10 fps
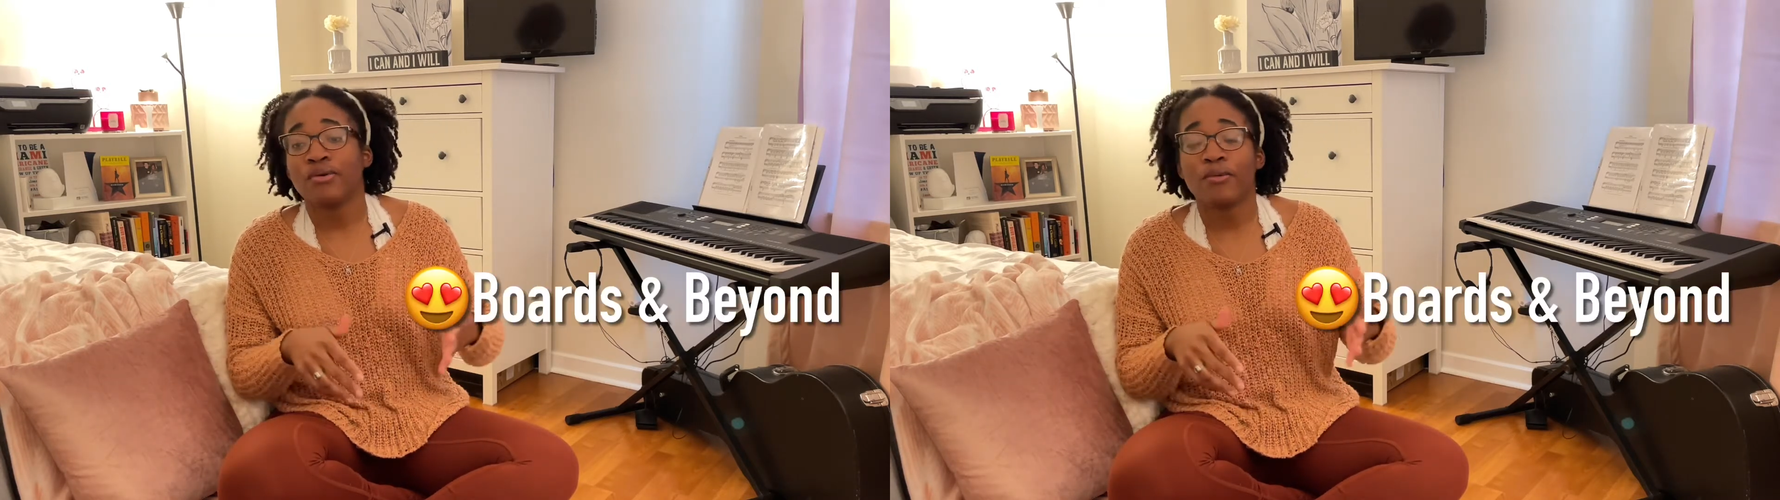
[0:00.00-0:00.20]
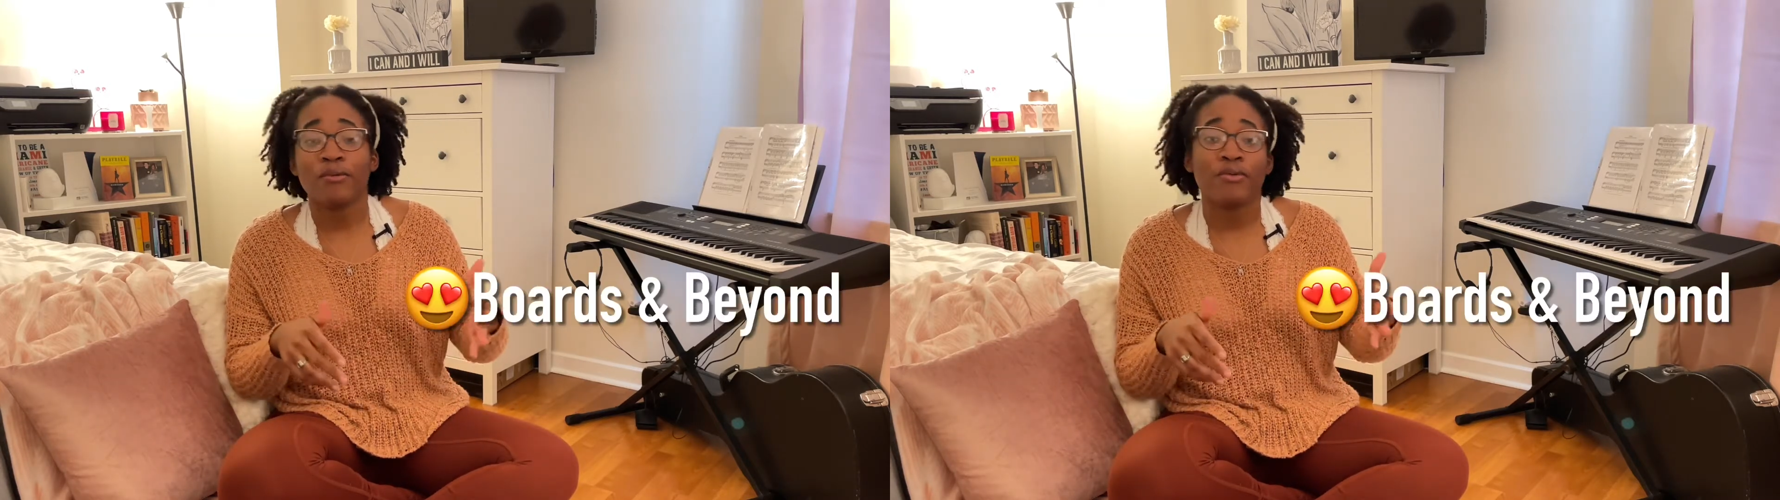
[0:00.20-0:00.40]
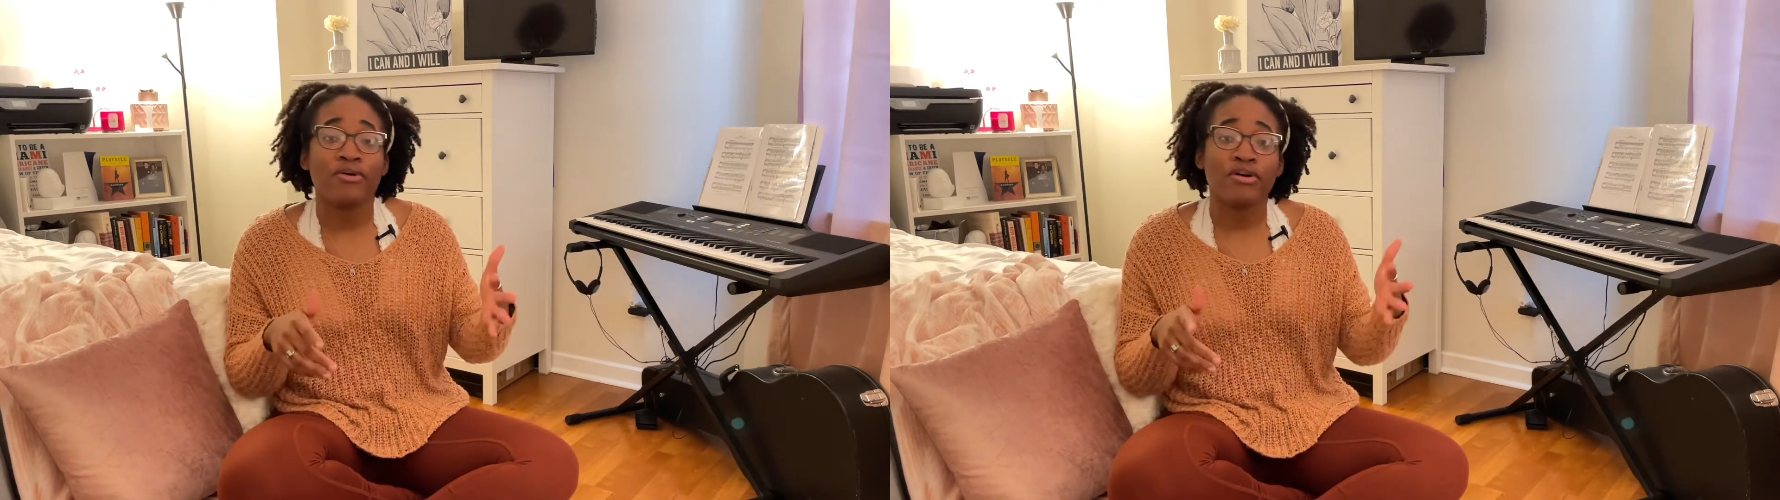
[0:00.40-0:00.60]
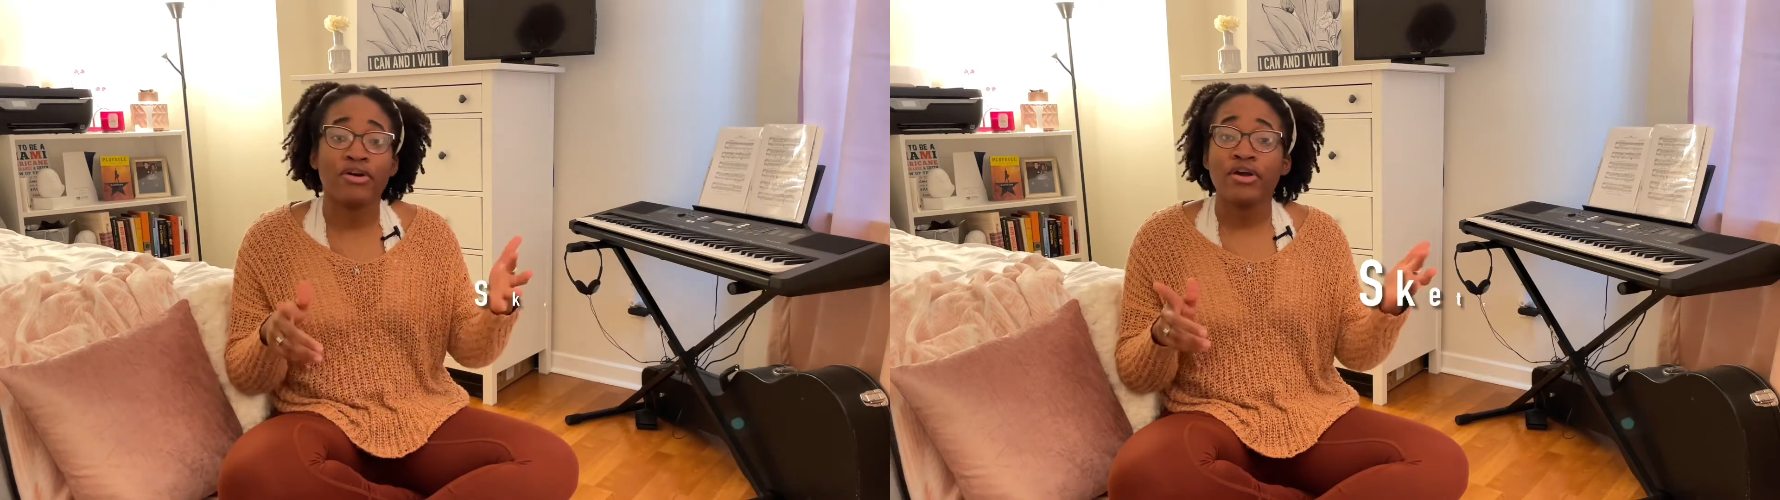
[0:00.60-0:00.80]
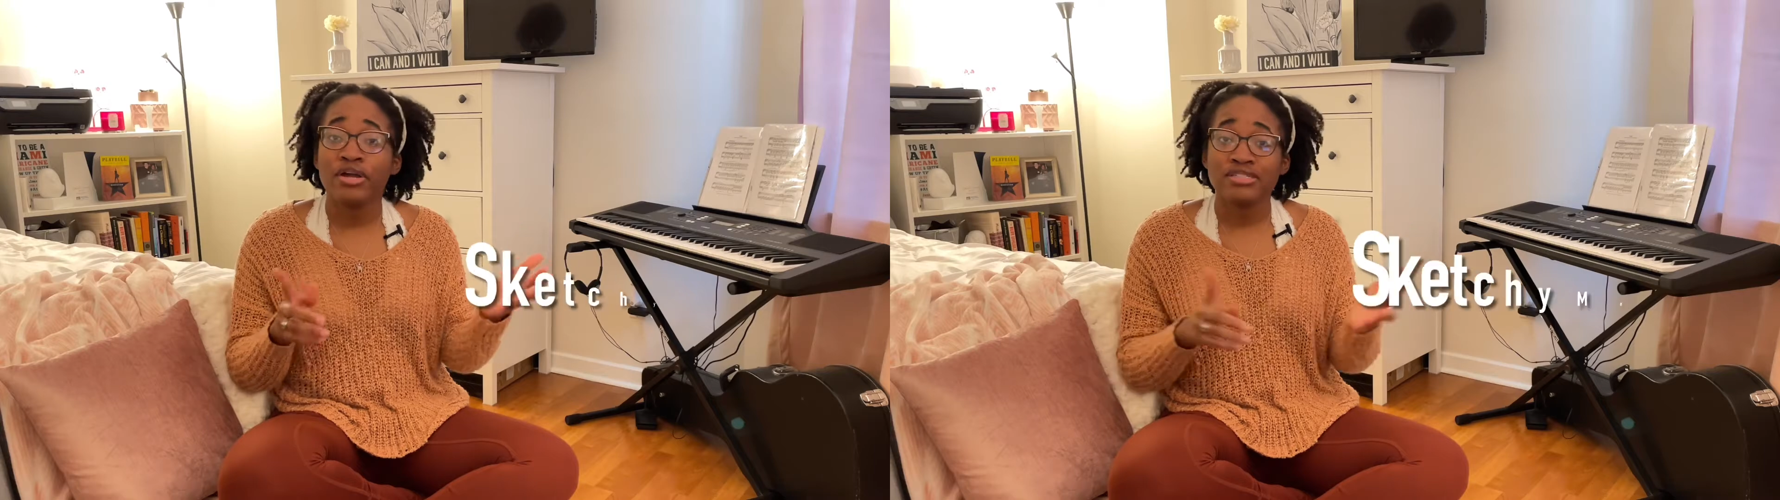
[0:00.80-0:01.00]
or
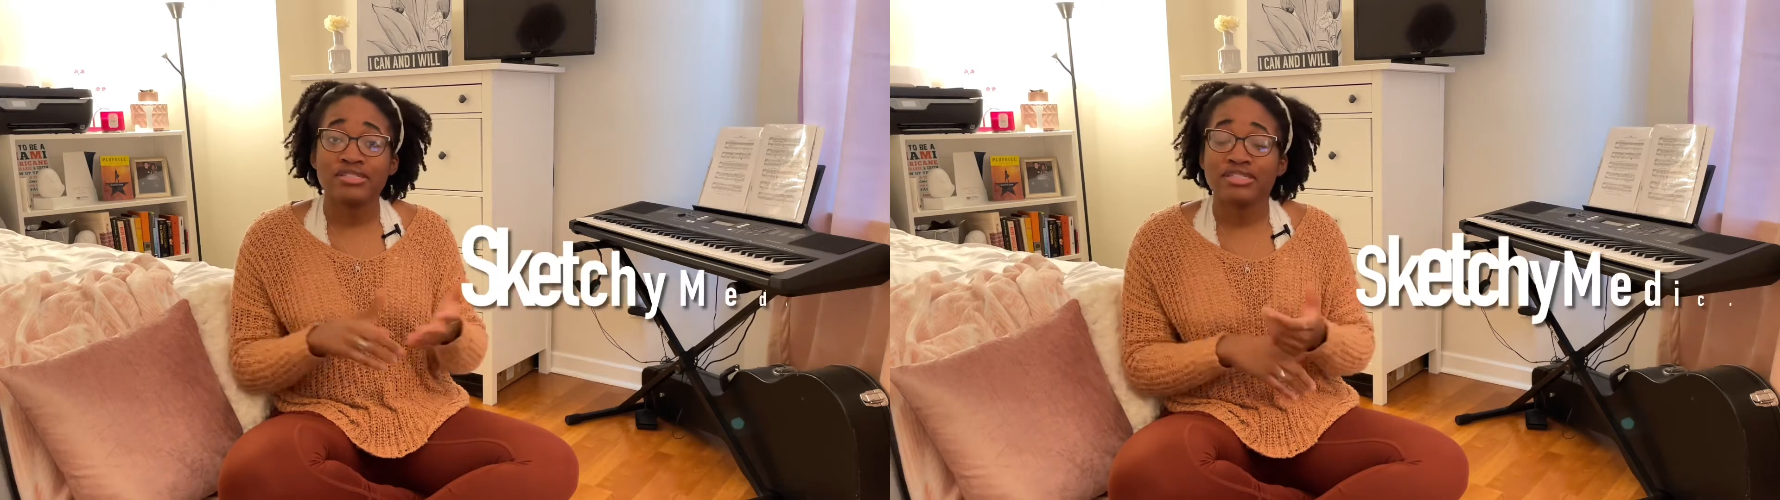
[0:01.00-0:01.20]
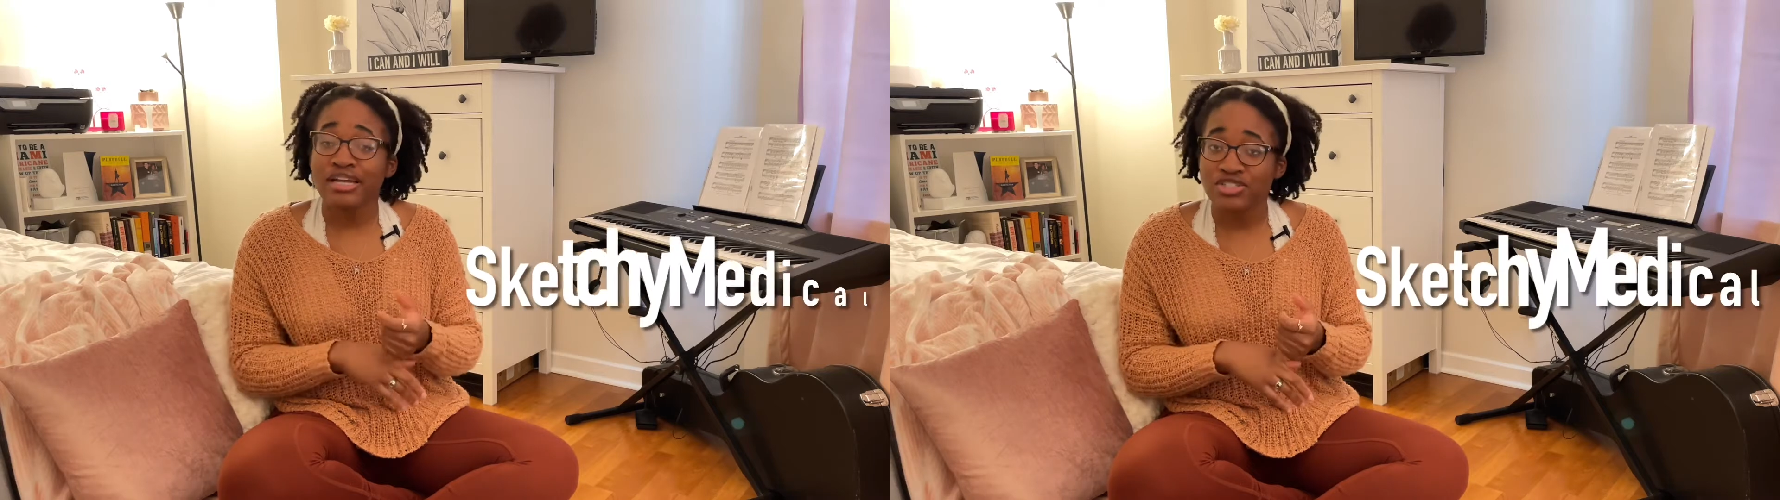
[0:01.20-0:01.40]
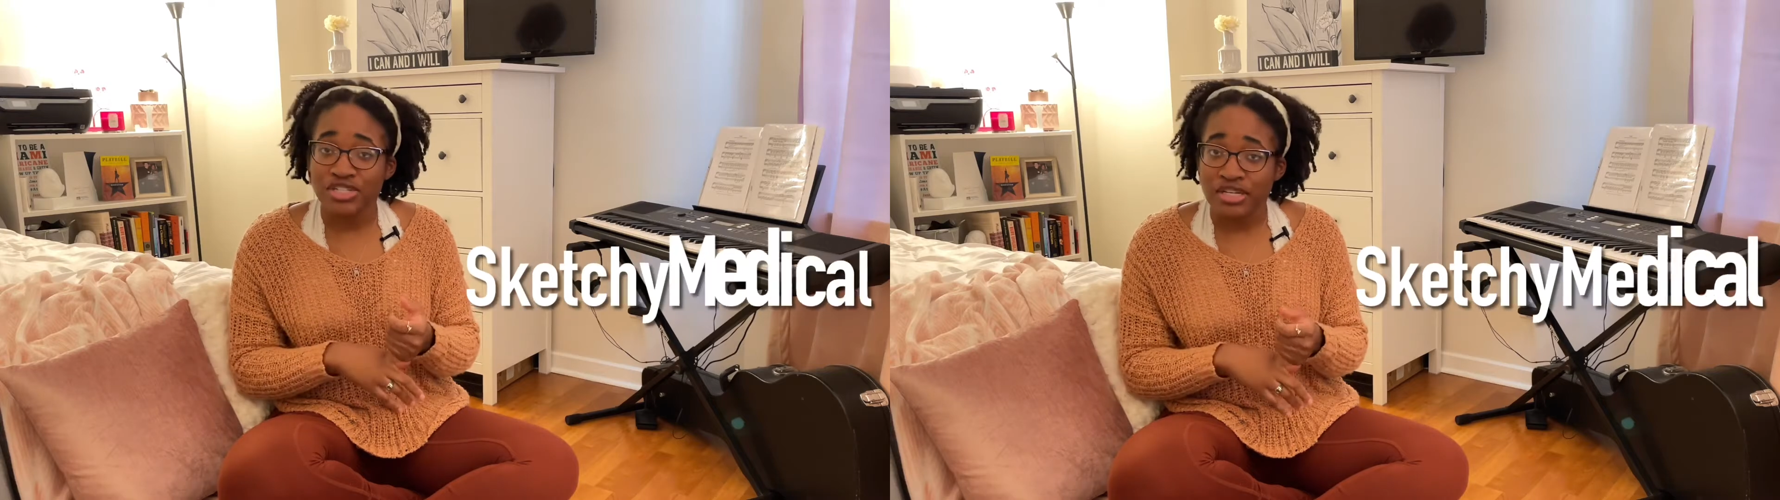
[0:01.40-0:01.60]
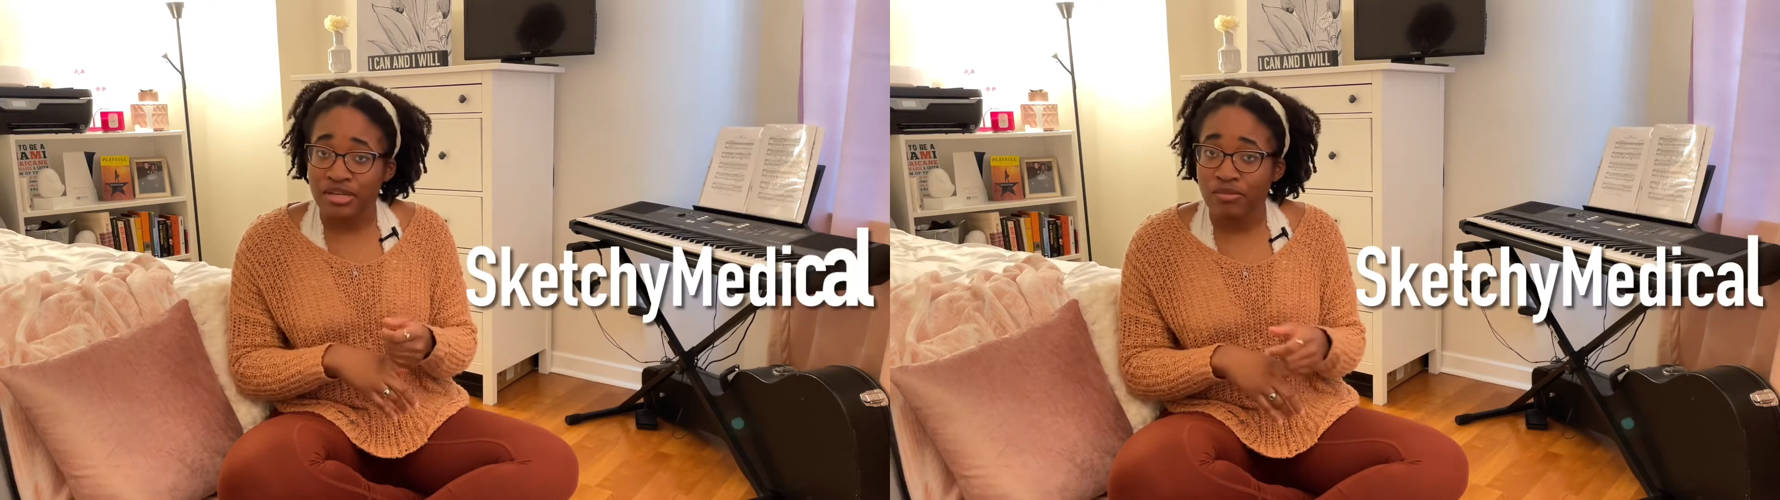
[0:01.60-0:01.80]
Sketchy,